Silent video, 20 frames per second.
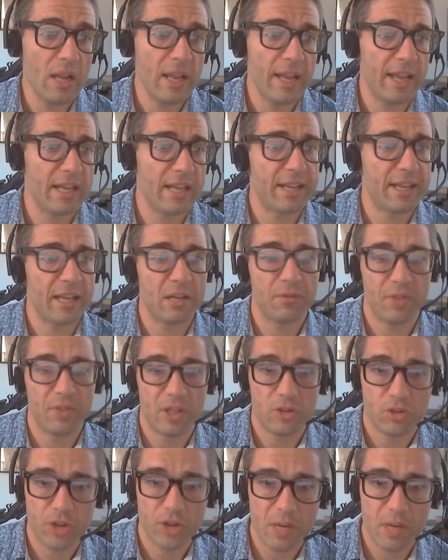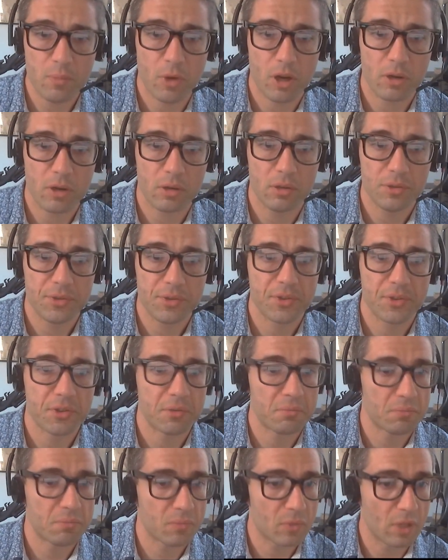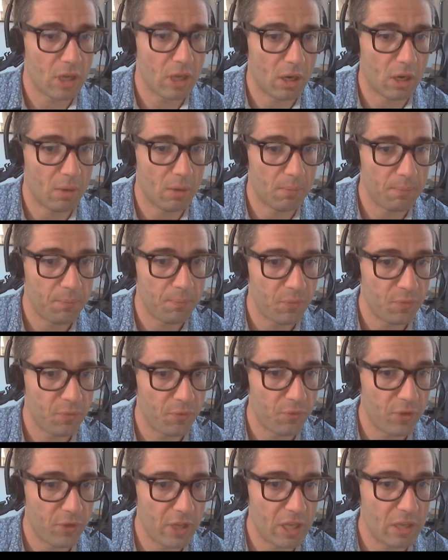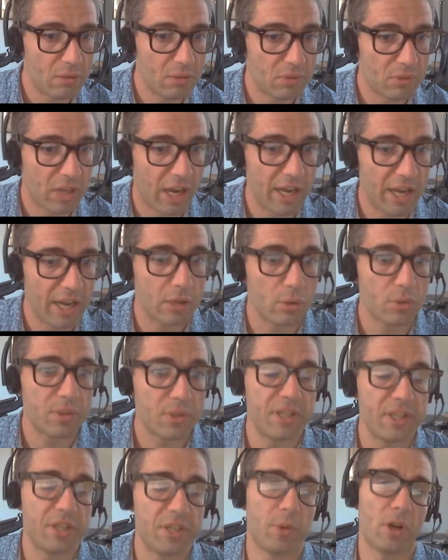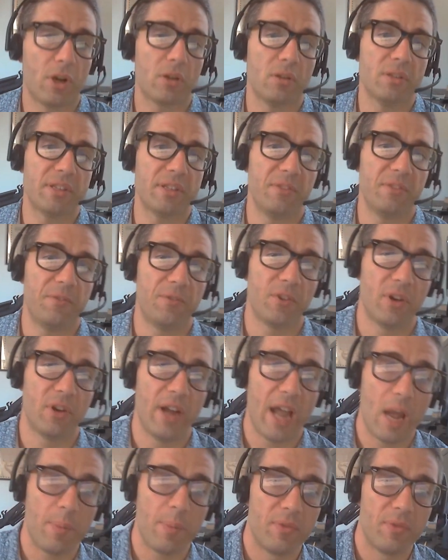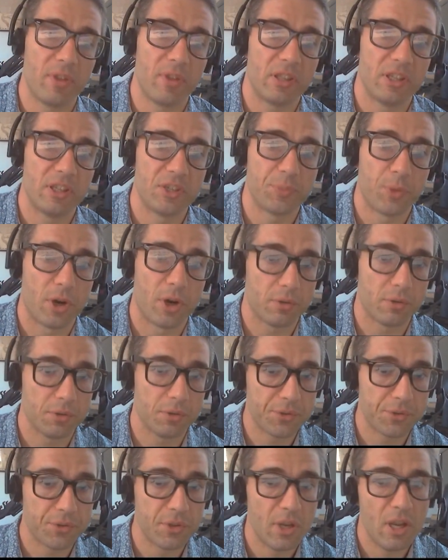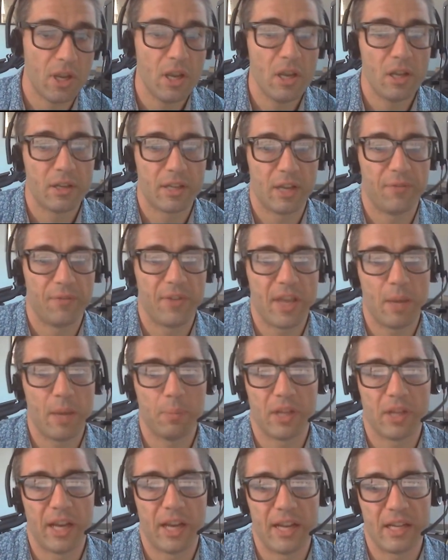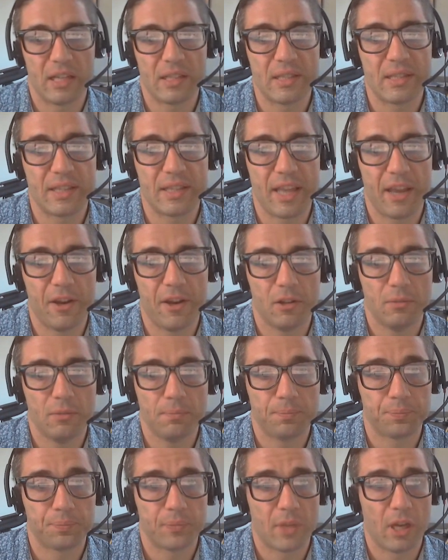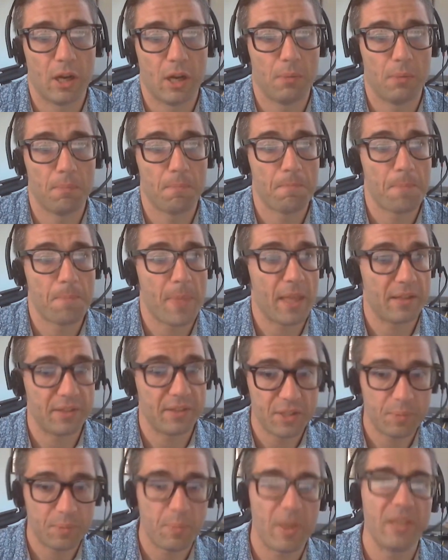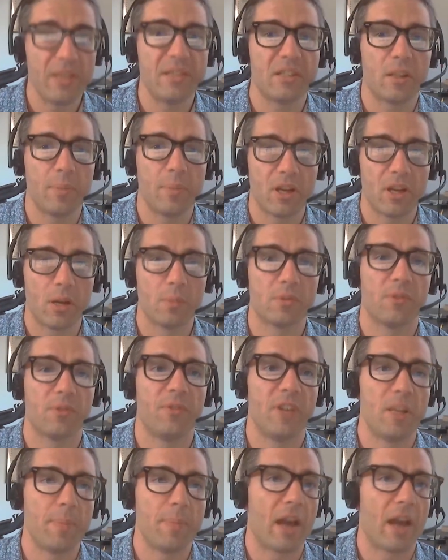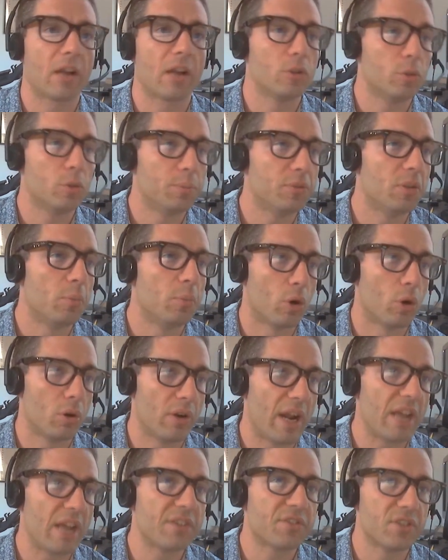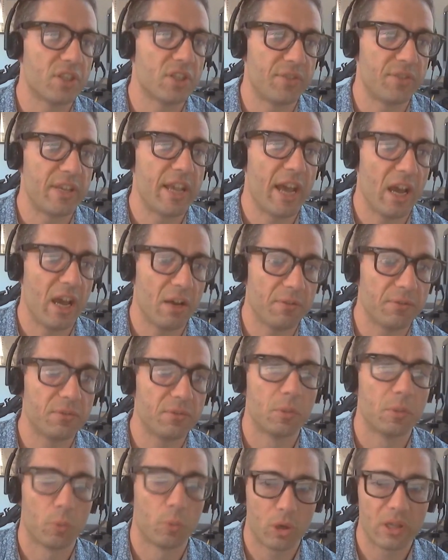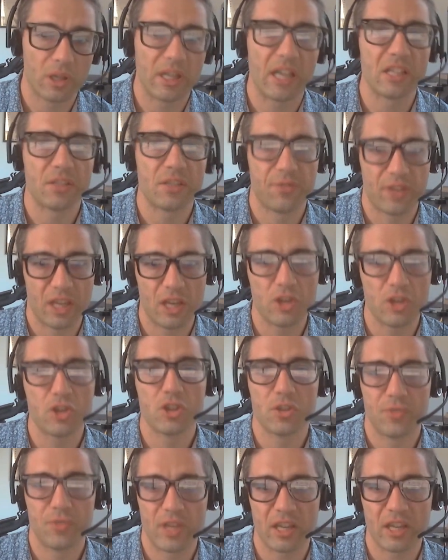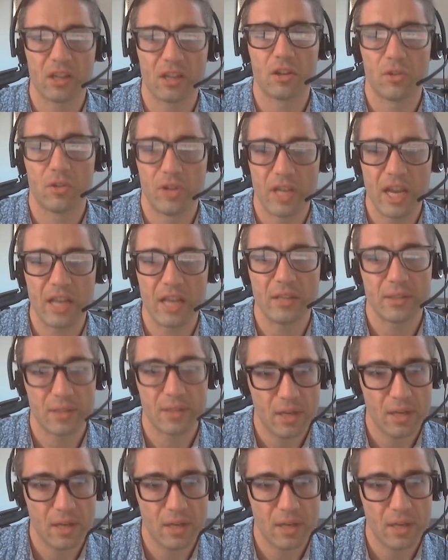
And then we train models, we diagnose these models, and if we are happy with these models, then we apply it at scale. And this basically becomes a feedback loop. The more rasters we have, the more classifications we can create.